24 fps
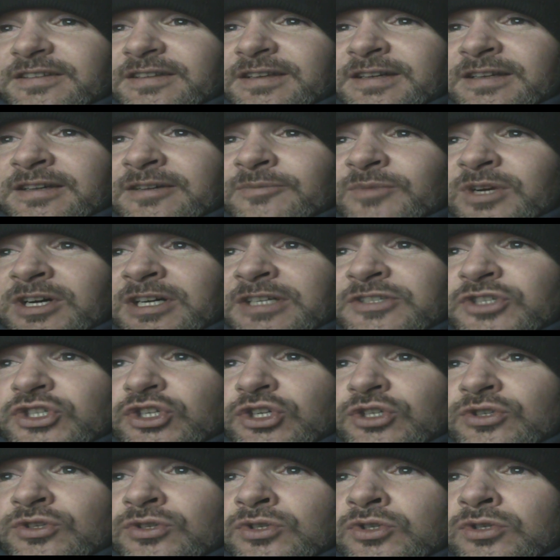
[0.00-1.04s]
and I'm on
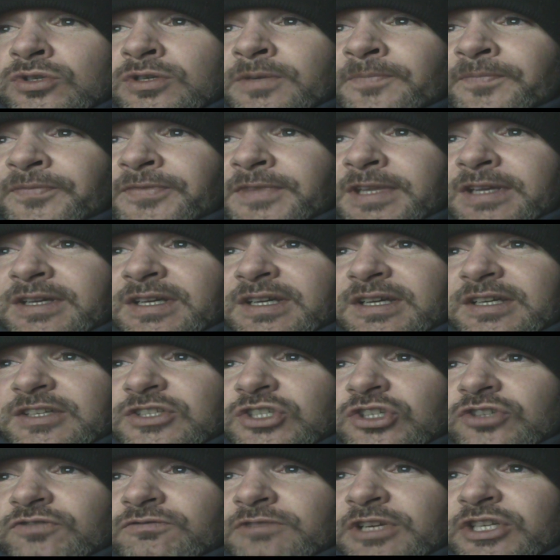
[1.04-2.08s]
to.
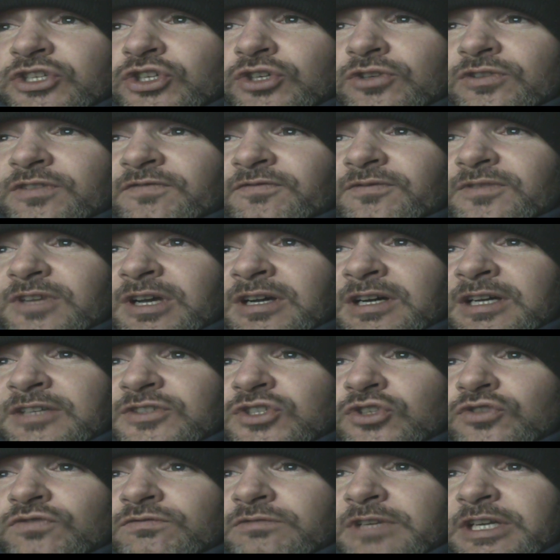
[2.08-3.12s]
To
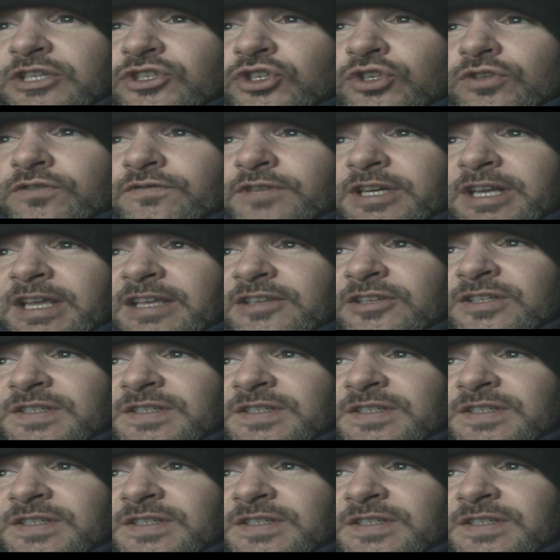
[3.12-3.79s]
rejuvenate